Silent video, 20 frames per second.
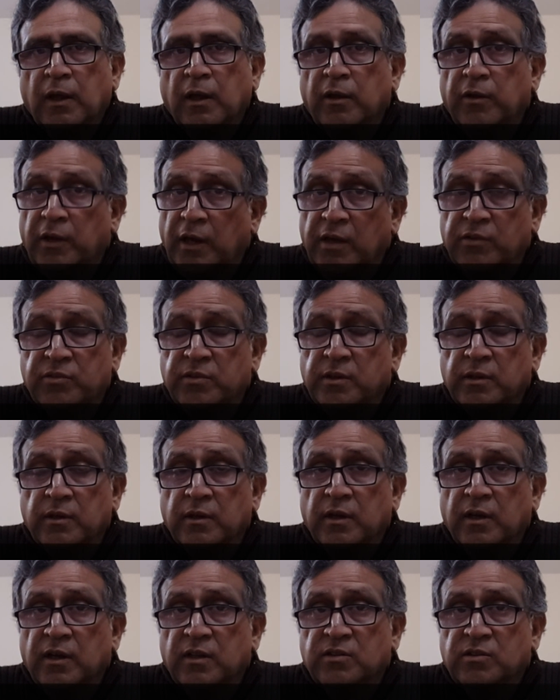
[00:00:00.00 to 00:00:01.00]
yes,
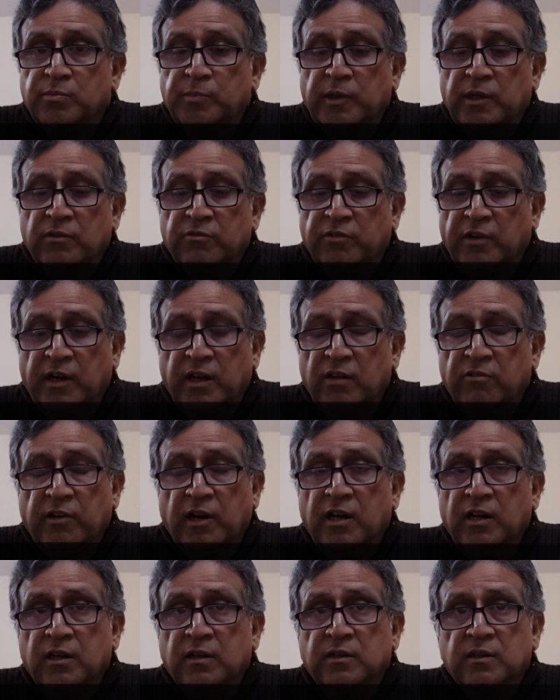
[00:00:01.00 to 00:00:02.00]
it's been very
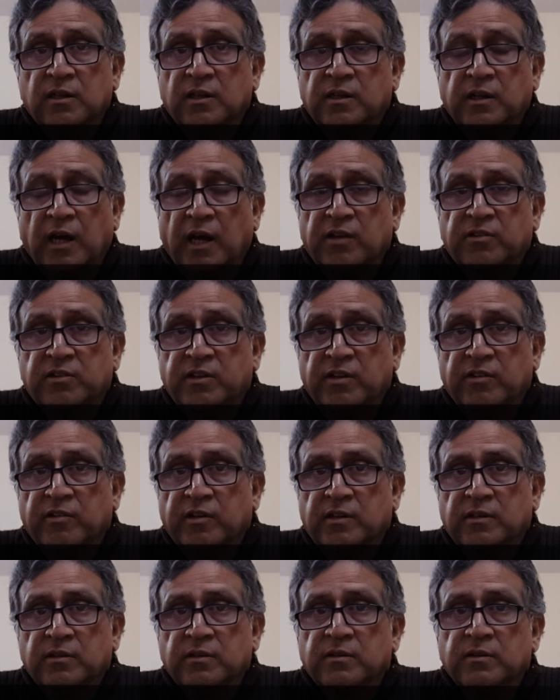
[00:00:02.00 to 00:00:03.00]
well, nicely
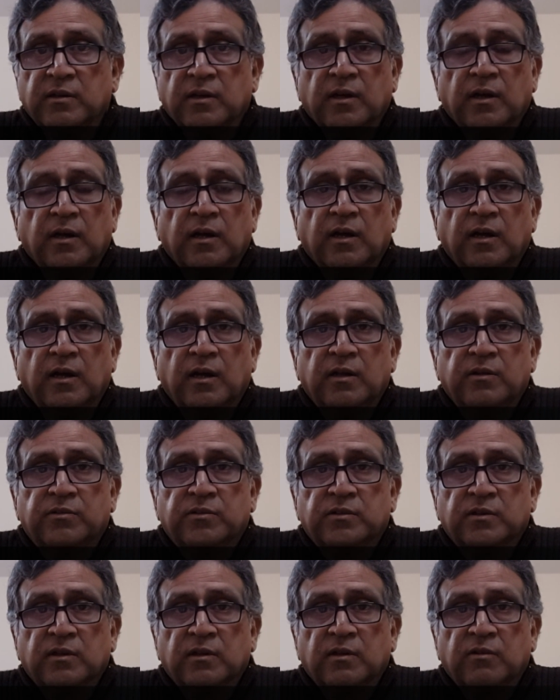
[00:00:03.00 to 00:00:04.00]
written. It's
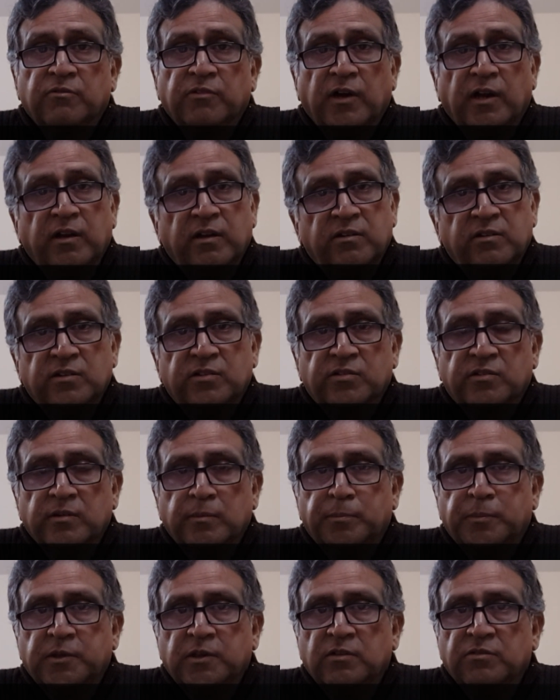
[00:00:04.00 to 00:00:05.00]
very
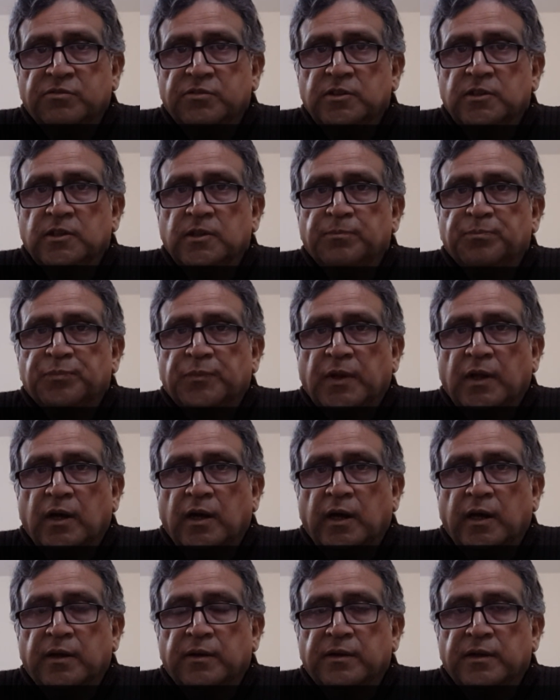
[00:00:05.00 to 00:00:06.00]
descriptive,
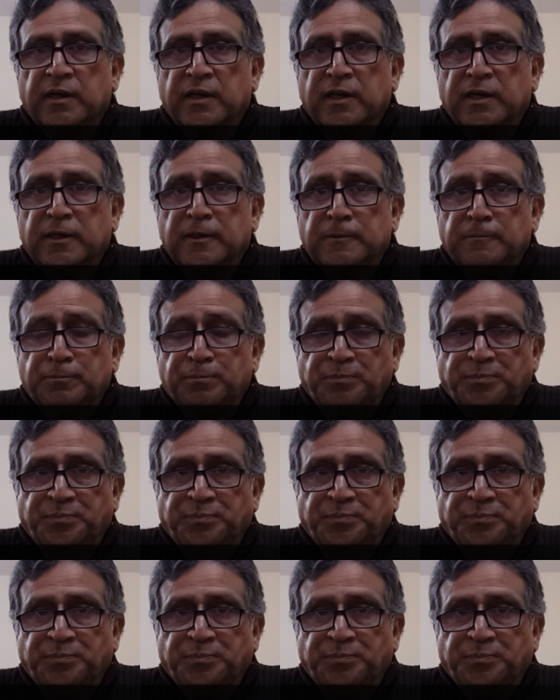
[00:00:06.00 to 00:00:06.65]
and